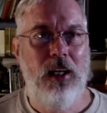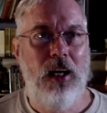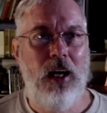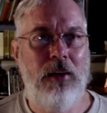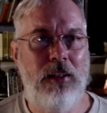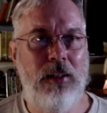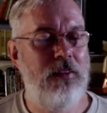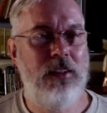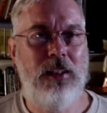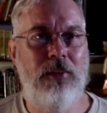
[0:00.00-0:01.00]

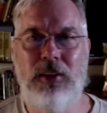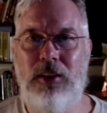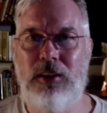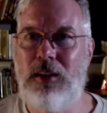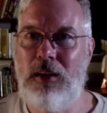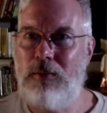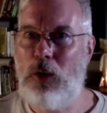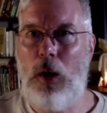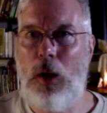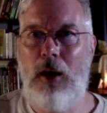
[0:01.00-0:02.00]
just
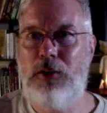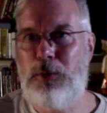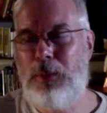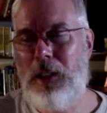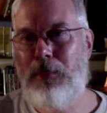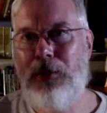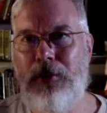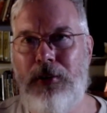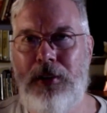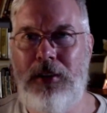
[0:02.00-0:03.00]
crowds of people,
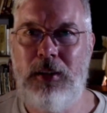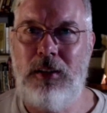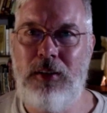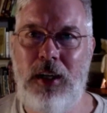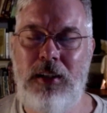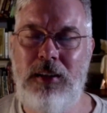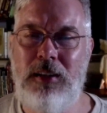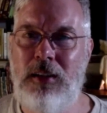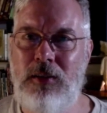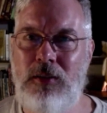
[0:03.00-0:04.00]
and you got
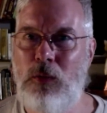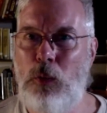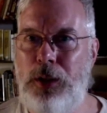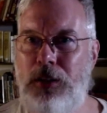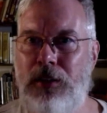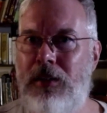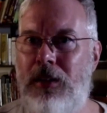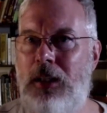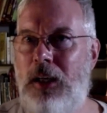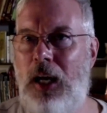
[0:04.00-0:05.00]

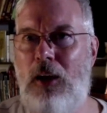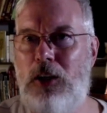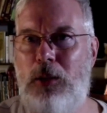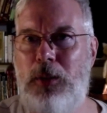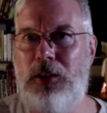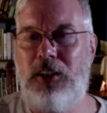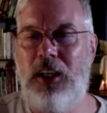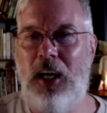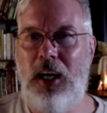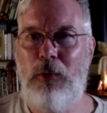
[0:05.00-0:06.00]
the alchemist
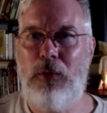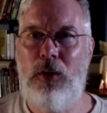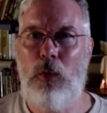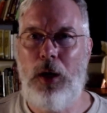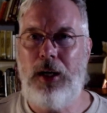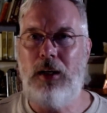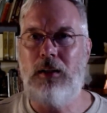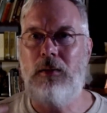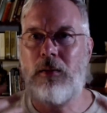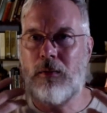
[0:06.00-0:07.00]
guy with the white
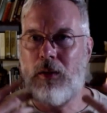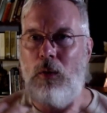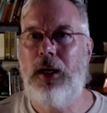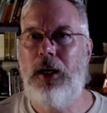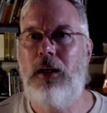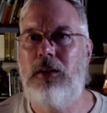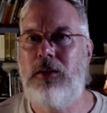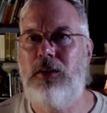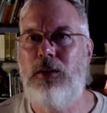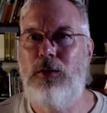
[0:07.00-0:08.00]

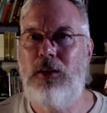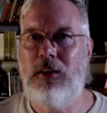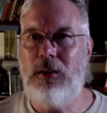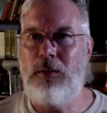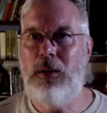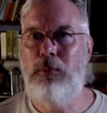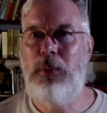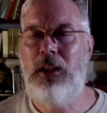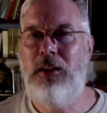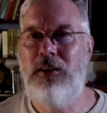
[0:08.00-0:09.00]
suit and the
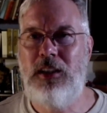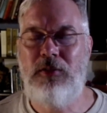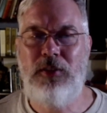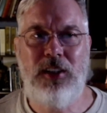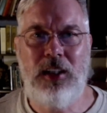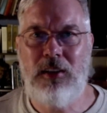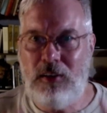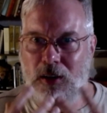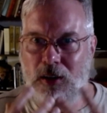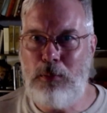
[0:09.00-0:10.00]
beads and everything, the
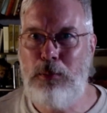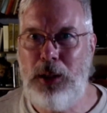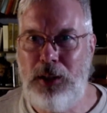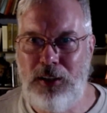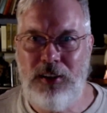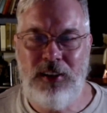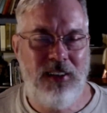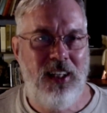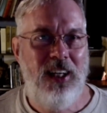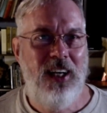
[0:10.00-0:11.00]
long beard, and
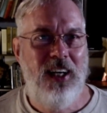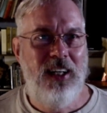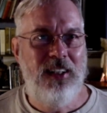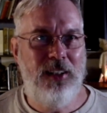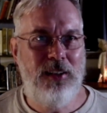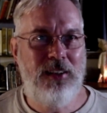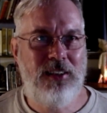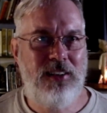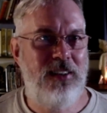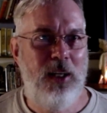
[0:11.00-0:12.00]
they're
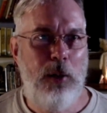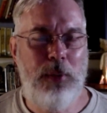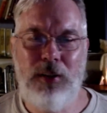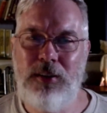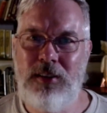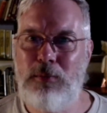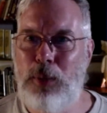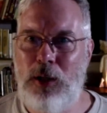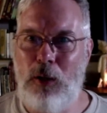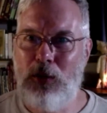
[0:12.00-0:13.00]
just building
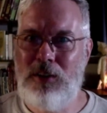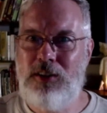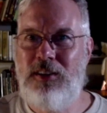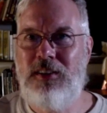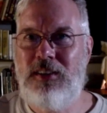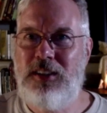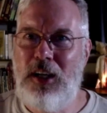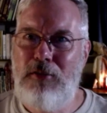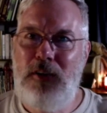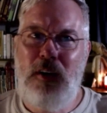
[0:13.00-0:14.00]
pagodas and
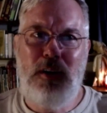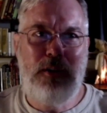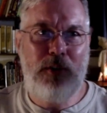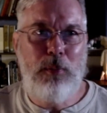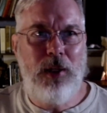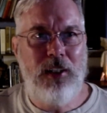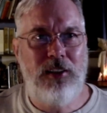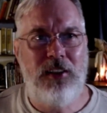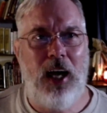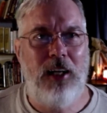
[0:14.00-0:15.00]
stuff all over the place,
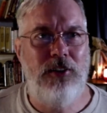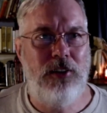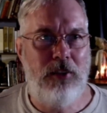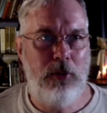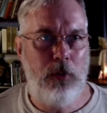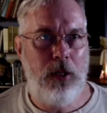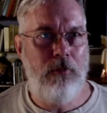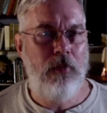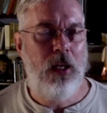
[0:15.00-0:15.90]
statues everywhere.